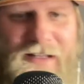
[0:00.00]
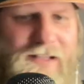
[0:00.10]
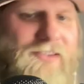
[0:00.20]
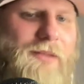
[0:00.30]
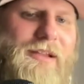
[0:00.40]

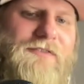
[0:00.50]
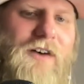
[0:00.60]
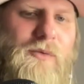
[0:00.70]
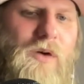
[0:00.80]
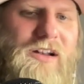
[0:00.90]
This is going to be a
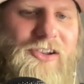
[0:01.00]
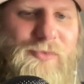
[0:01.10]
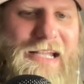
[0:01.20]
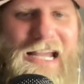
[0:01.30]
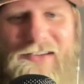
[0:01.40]
fun one
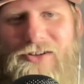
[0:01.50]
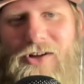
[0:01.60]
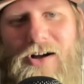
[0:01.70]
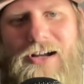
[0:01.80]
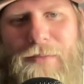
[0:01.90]
because we get to
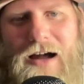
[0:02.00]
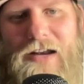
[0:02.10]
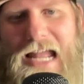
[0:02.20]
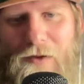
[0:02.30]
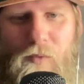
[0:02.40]
talk
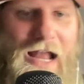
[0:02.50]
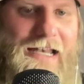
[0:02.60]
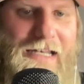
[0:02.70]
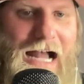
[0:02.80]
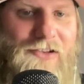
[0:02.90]
about a
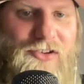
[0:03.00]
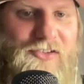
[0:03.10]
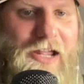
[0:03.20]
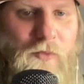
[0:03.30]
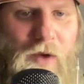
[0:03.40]
win, and not
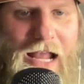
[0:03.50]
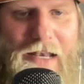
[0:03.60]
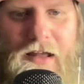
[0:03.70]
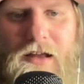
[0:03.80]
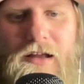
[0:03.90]
just a win,